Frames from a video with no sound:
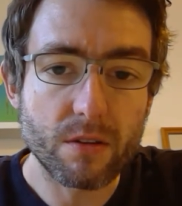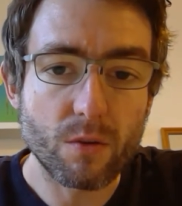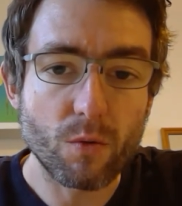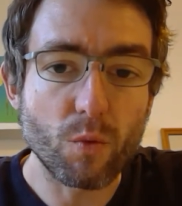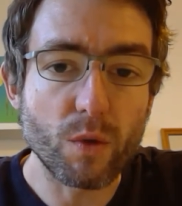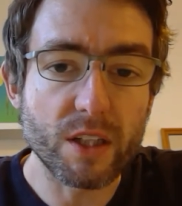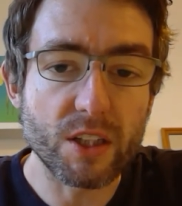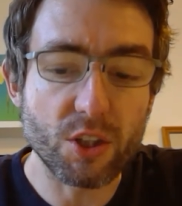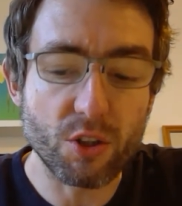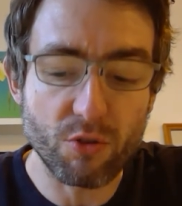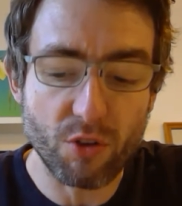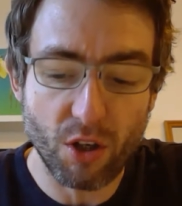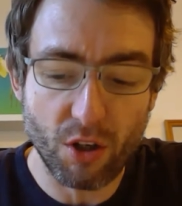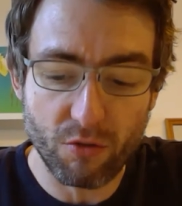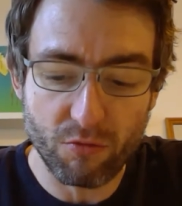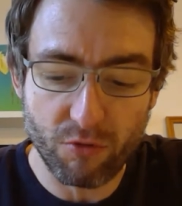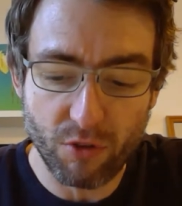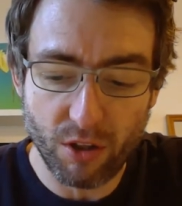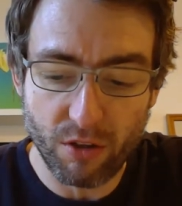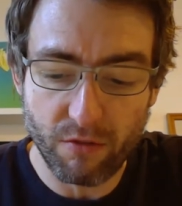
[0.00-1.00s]
we do
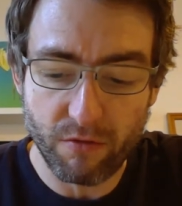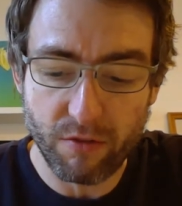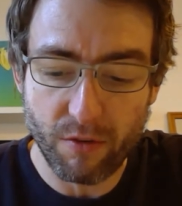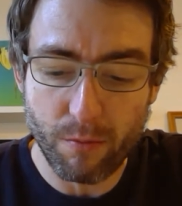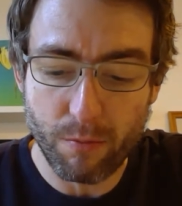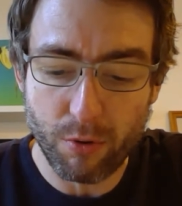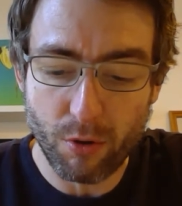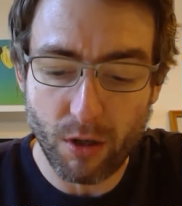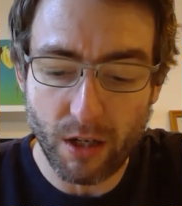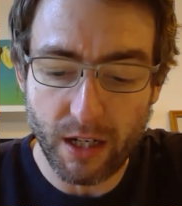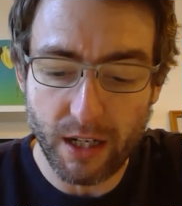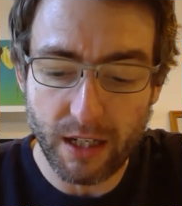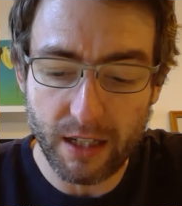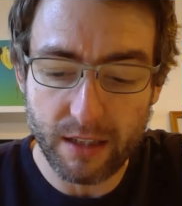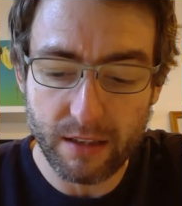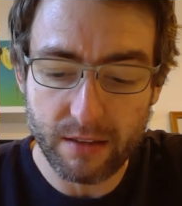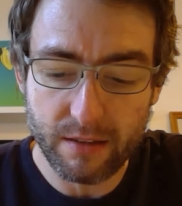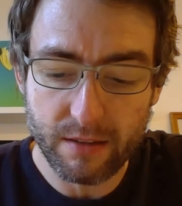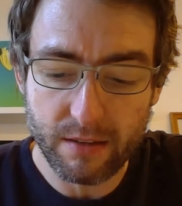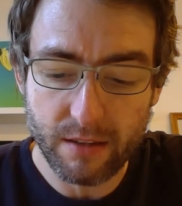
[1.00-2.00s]
not run for
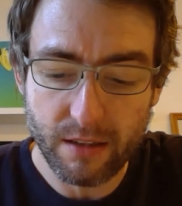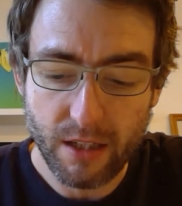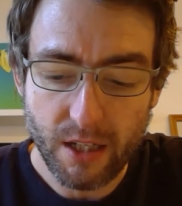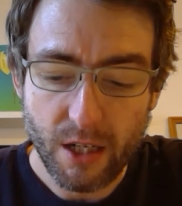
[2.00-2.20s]
prize,